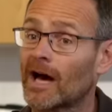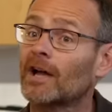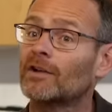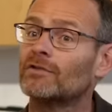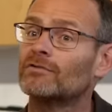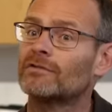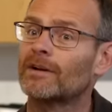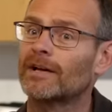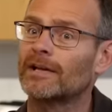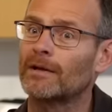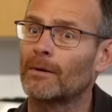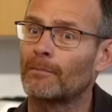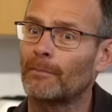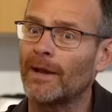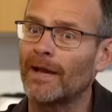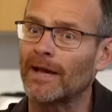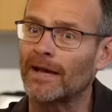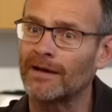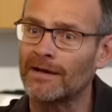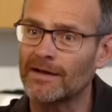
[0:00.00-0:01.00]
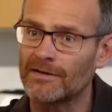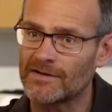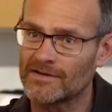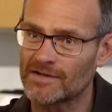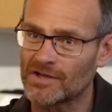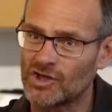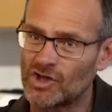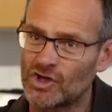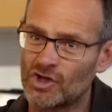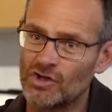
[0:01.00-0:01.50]
a 100-acre pit,
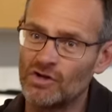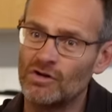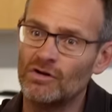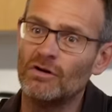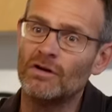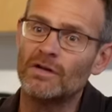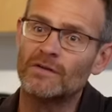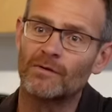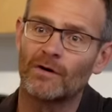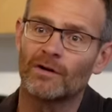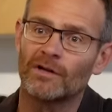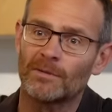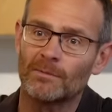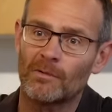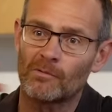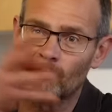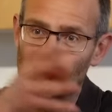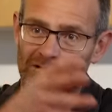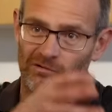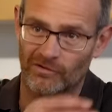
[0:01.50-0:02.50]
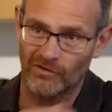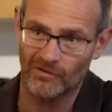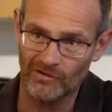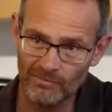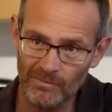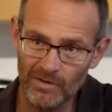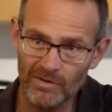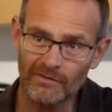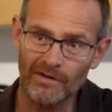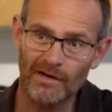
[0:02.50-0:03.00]
there's a huge volume of water
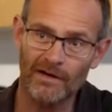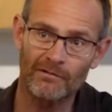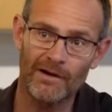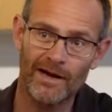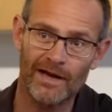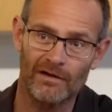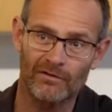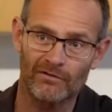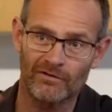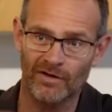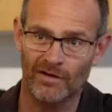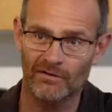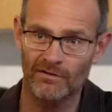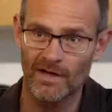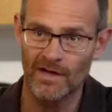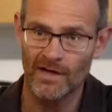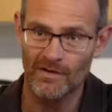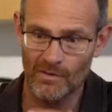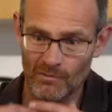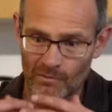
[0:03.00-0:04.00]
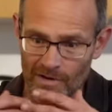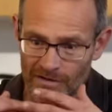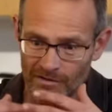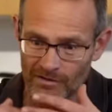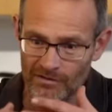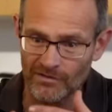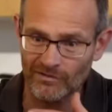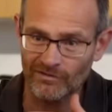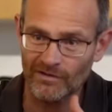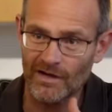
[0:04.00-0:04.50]
that's moving around. So the wind
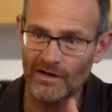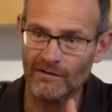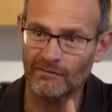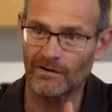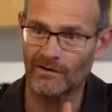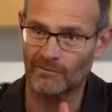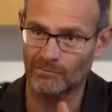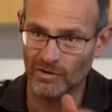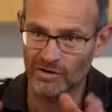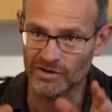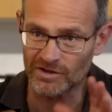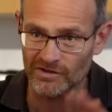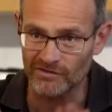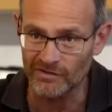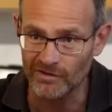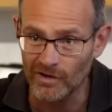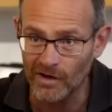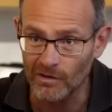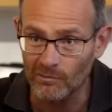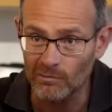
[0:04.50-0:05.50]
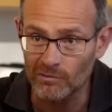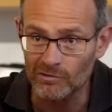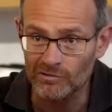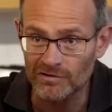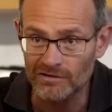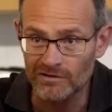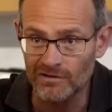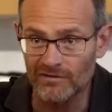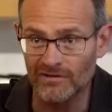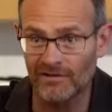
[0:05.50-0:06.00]
on the surface pushes a lot of
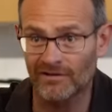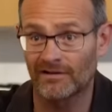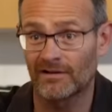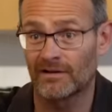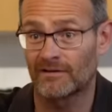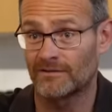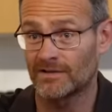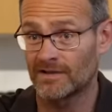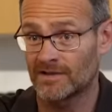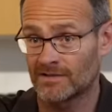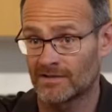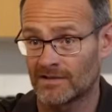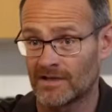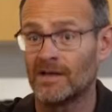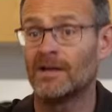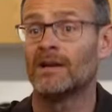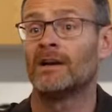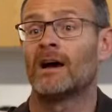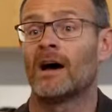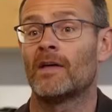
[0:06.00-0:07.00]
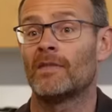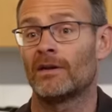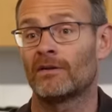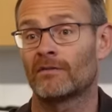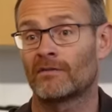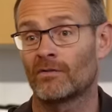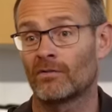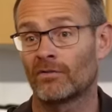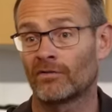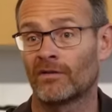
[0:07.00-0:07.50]
water along the surface. And then,
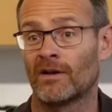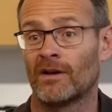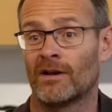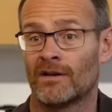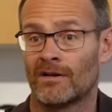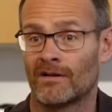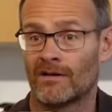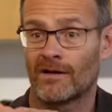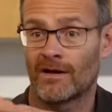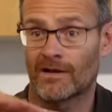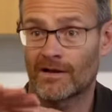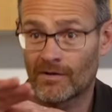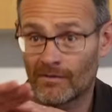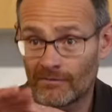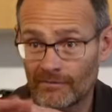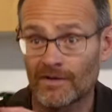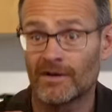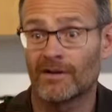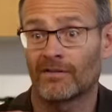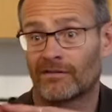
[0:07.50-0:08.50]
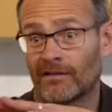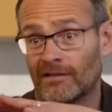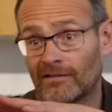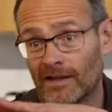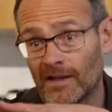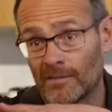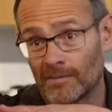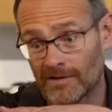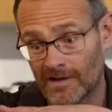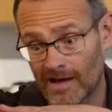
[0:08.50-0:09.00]
of course, conversely,
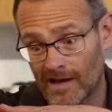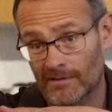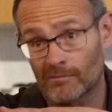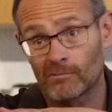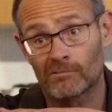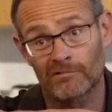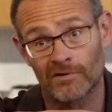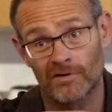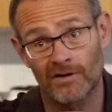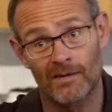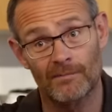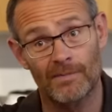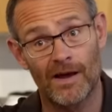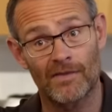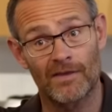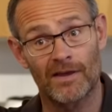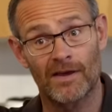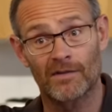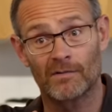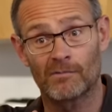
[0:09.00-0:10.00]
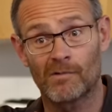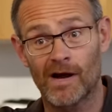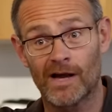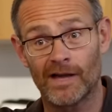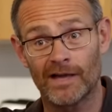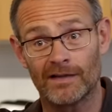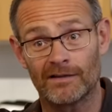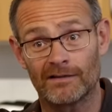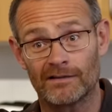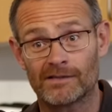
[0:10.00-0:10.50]
deeper down, the water's going back the other
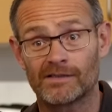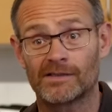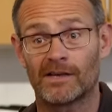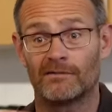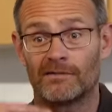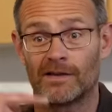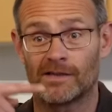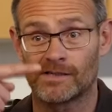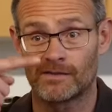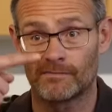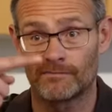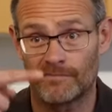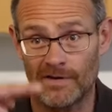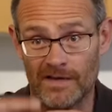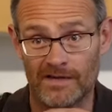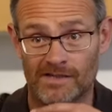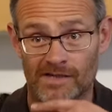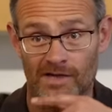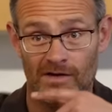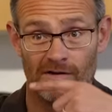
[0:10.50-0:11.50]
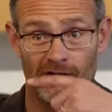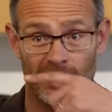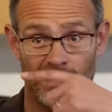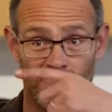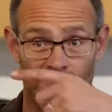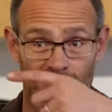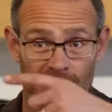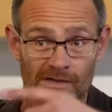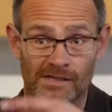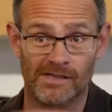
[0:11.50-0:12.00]
way. So there's a big turning
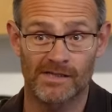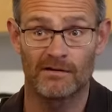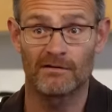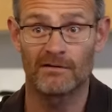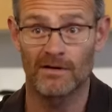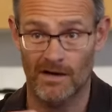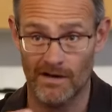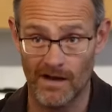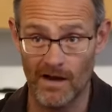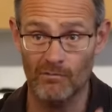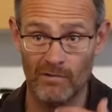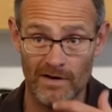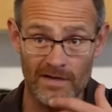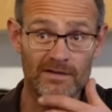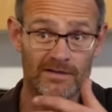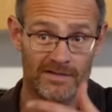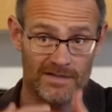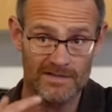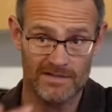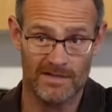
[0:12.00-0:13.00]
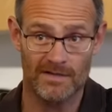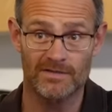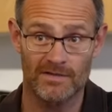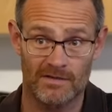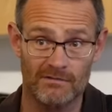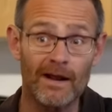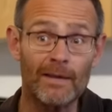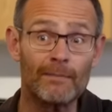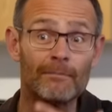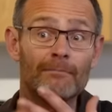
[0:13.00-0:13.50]
over. So a wind is a
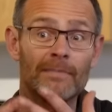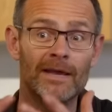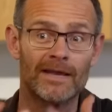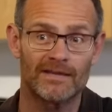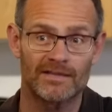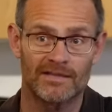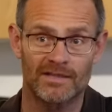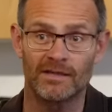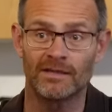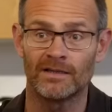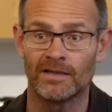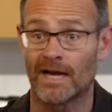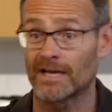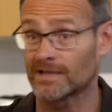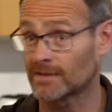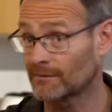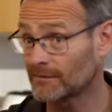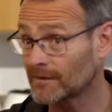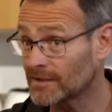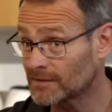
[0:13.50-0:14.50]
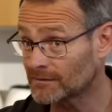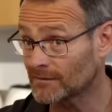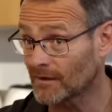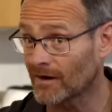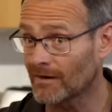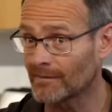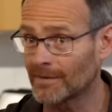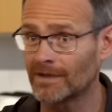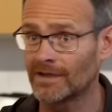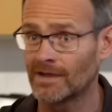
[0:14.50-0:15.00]
great mixer. As a fish
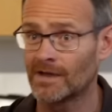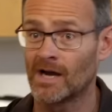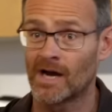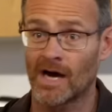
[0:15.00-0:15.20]
farmer,